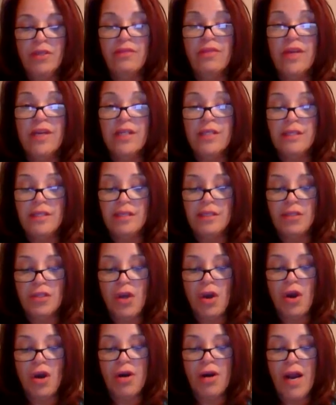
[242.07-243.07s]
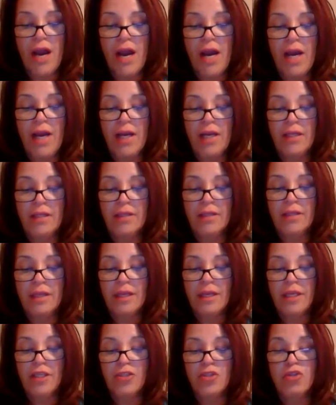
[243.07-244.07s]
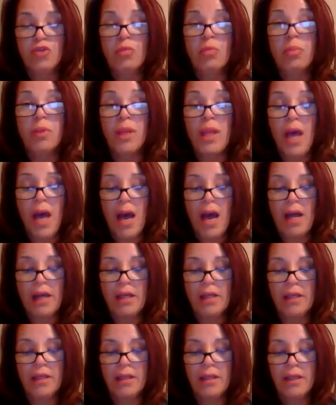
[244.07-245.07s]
of SSRIs is to block